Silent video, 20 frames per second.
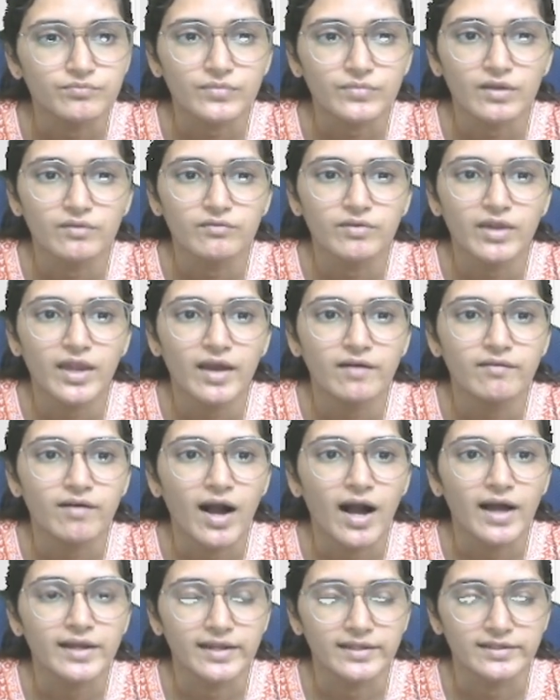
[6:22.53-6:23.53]
we have
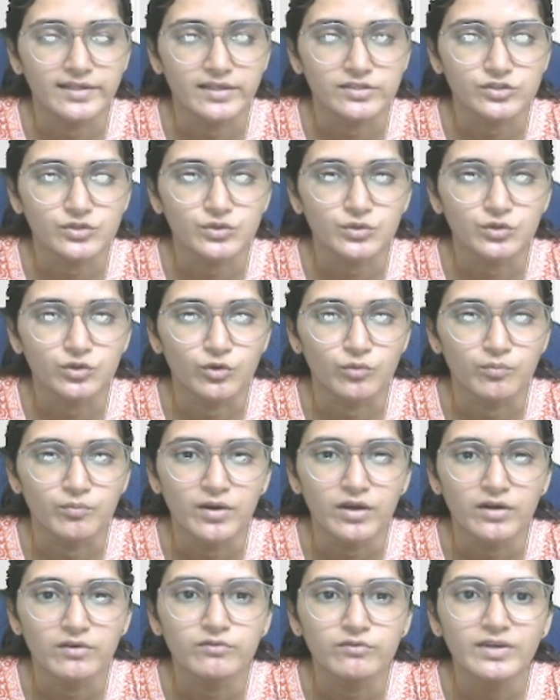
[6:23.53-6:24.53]
RNH2 group.
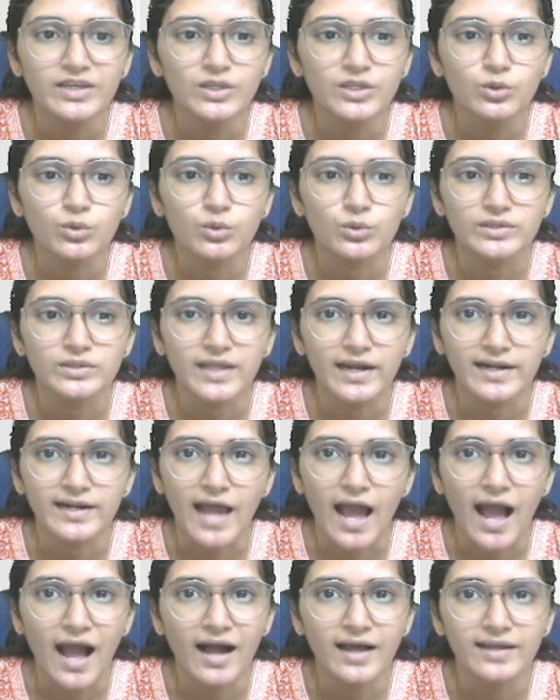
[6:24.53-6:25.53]
We know that
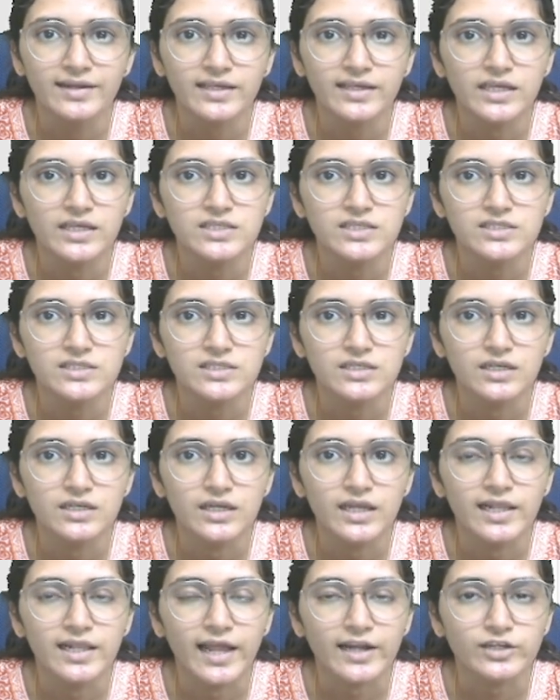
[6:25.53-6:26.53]
R is
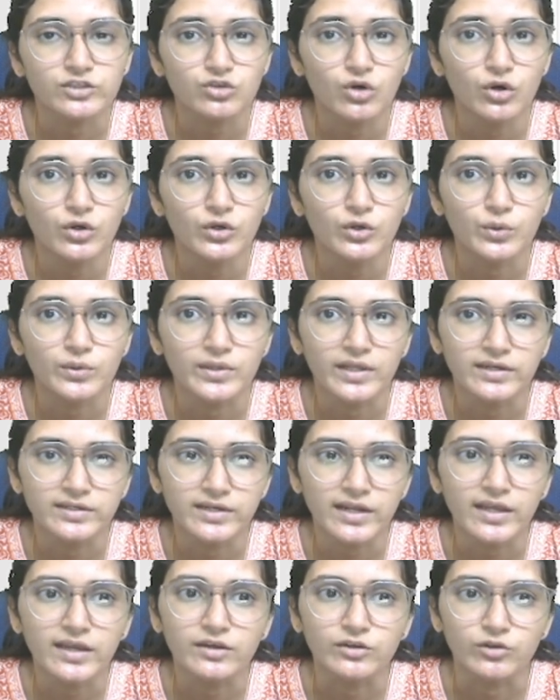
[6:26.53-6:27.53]
electron
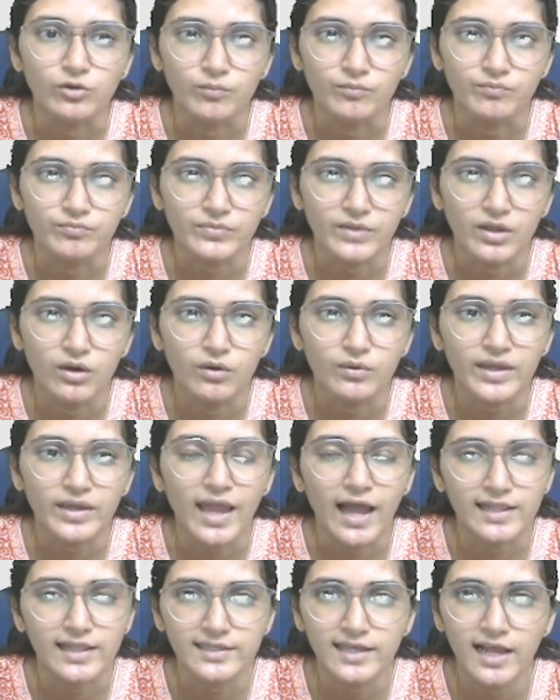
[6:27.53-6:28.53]
donating group. Okay,
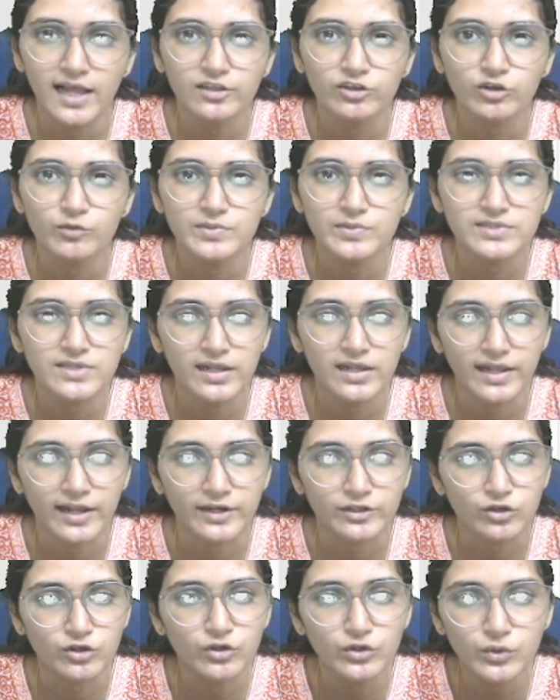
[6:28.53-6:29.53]
alkyl group is a
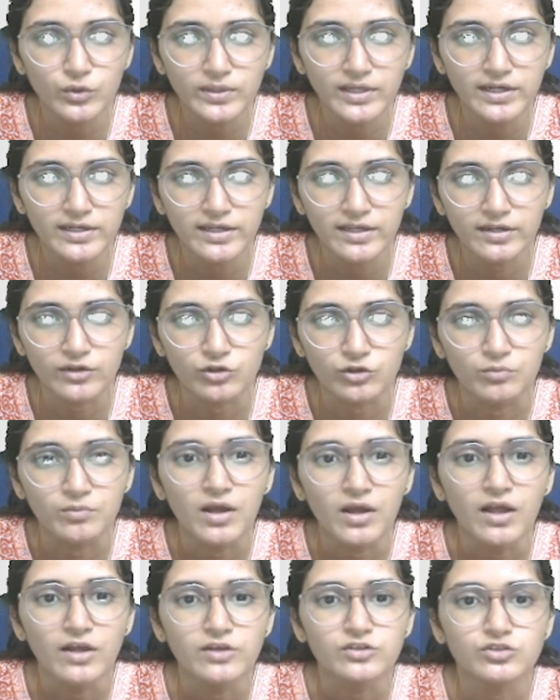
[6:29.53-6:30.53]
electron donating group.
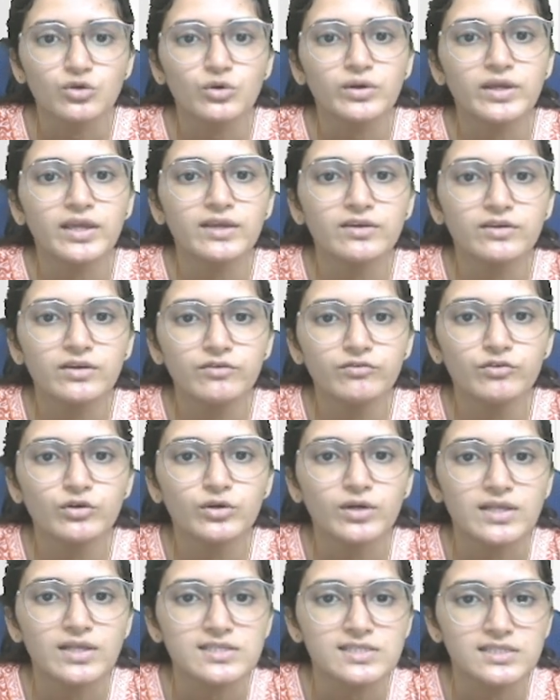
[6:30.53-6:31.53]
So if you
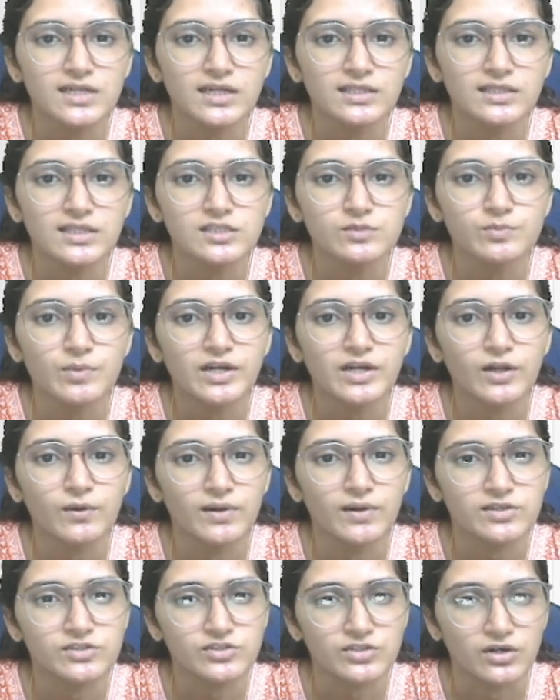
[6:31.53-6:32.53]
consider this
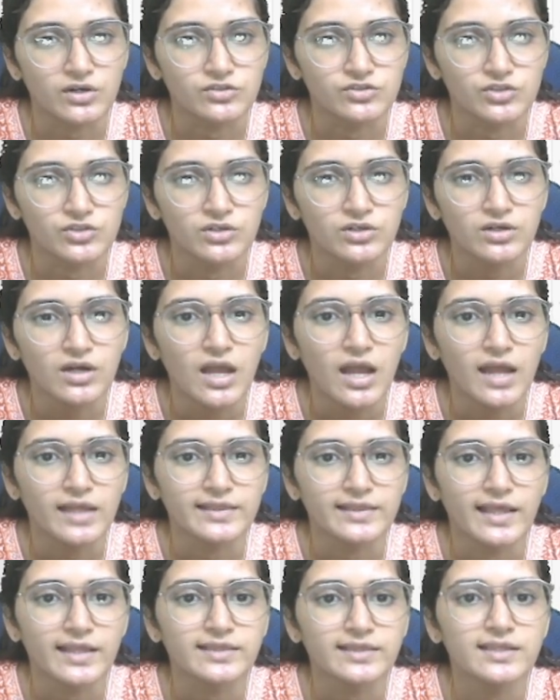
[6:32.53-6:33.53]
particular structure,
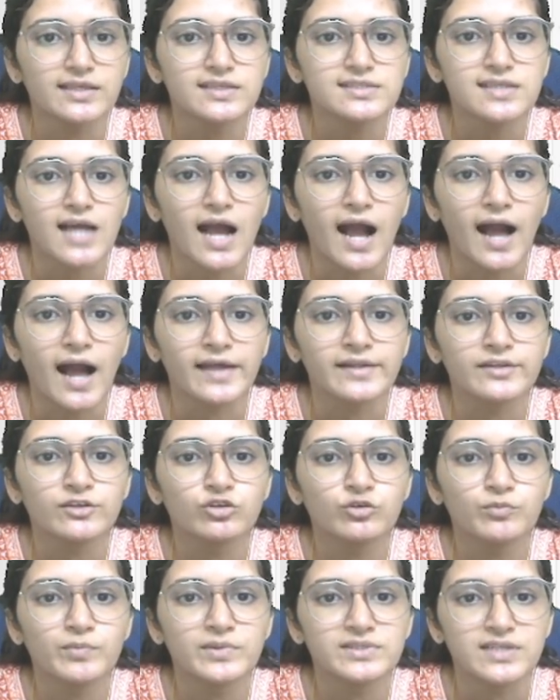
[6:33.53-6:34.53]
then this R
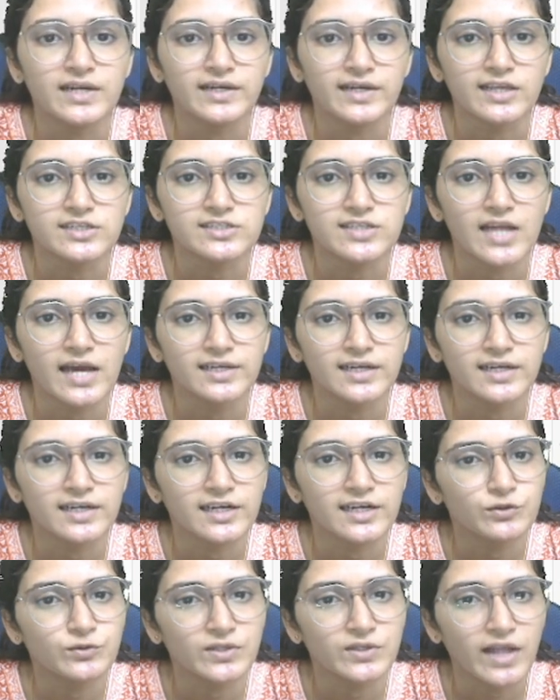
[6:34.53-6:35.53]
group is attached directly
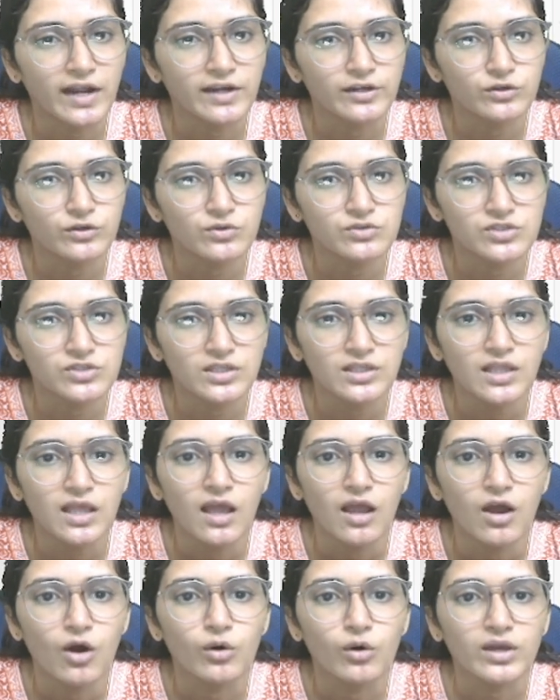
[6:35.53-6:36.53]
to the nitrogen,
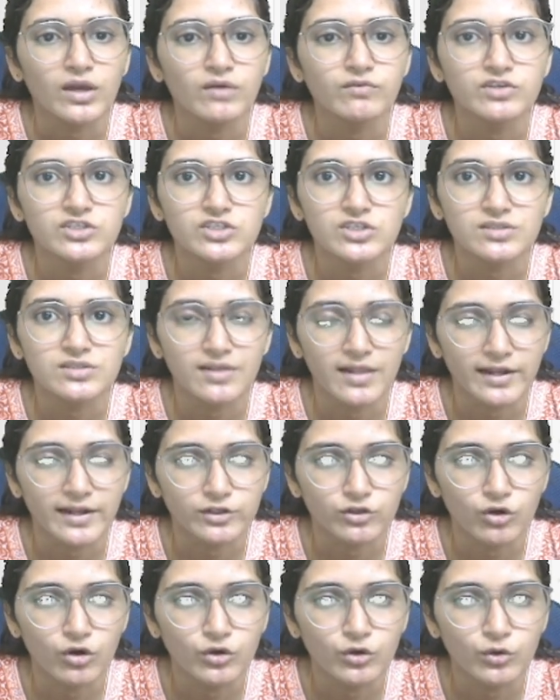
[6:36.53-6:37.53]
okay, which is
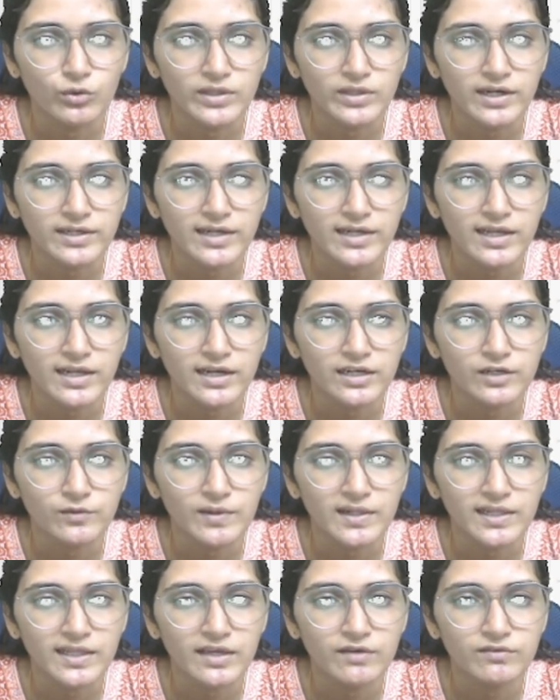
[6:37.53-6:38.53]
electron donating. It
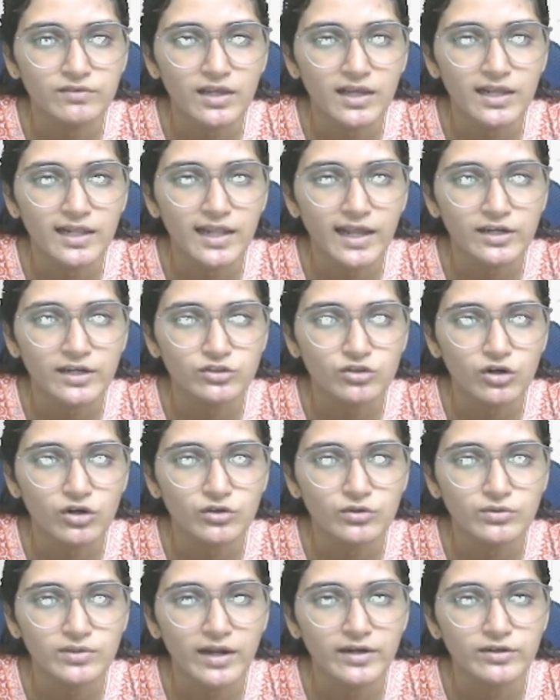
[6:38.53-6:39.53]
will give the electron
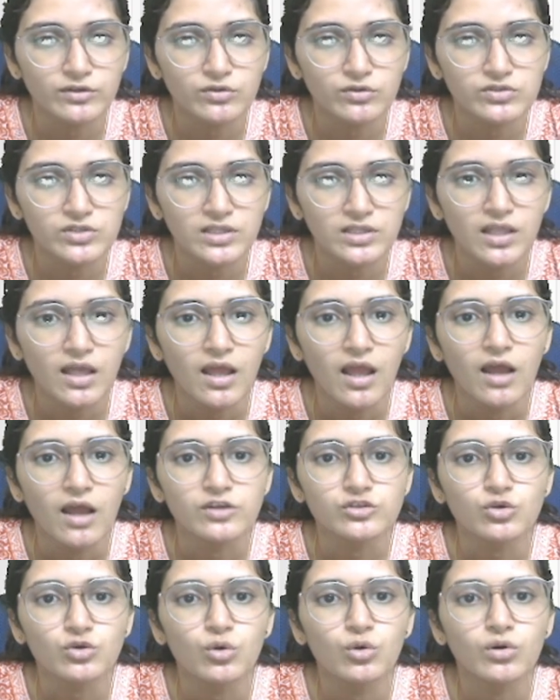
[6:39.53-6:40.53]
to nitrogen.
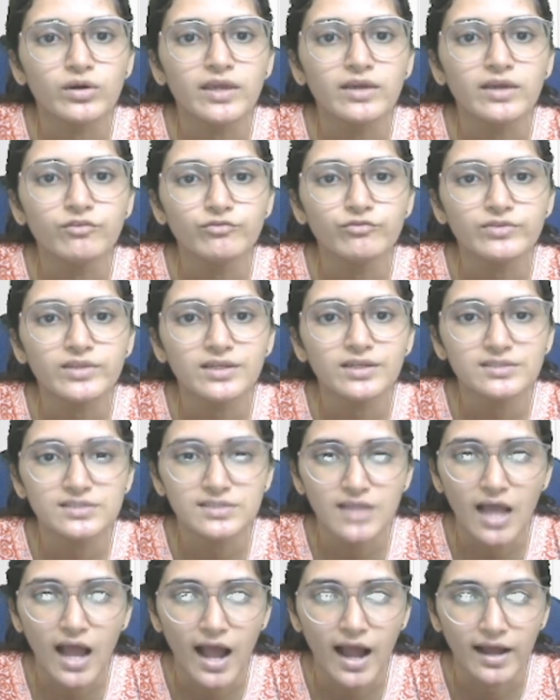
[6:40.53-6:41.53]
So if this
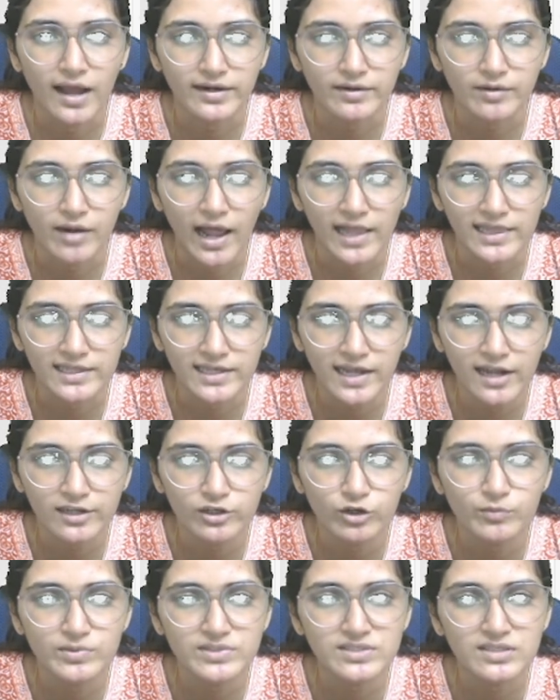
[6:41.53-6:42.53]
R alkyl
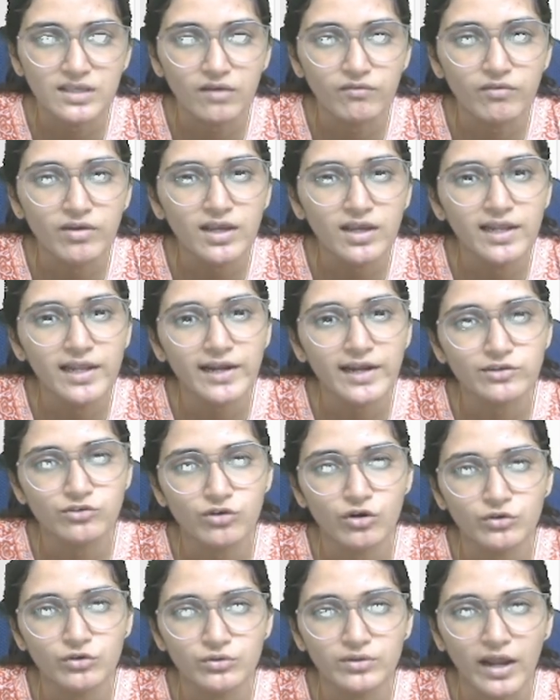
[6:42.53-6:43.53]
group is giving
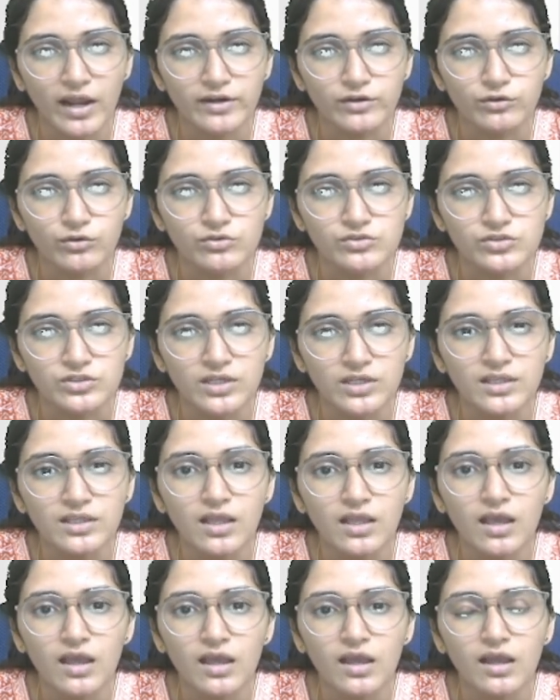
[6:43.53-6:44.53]
electron to nitrogen,
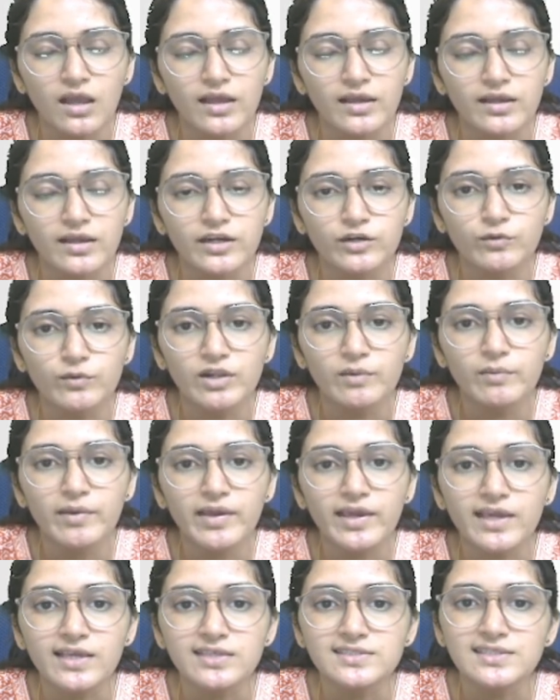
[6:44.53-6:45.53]
it will be
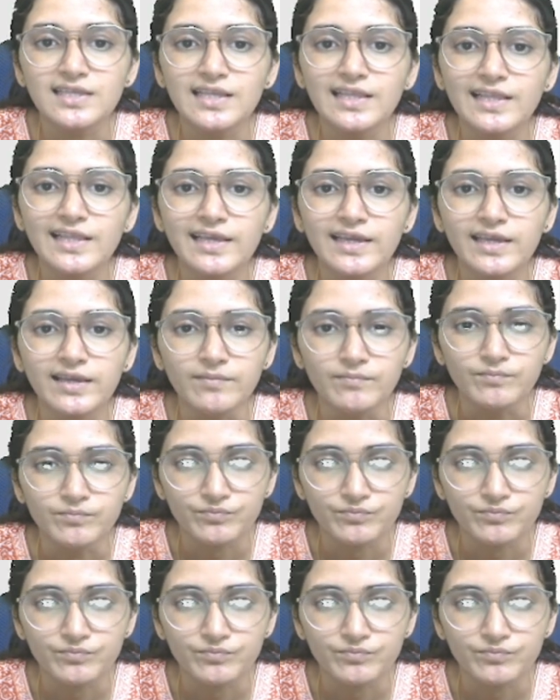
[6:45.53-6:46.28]
easily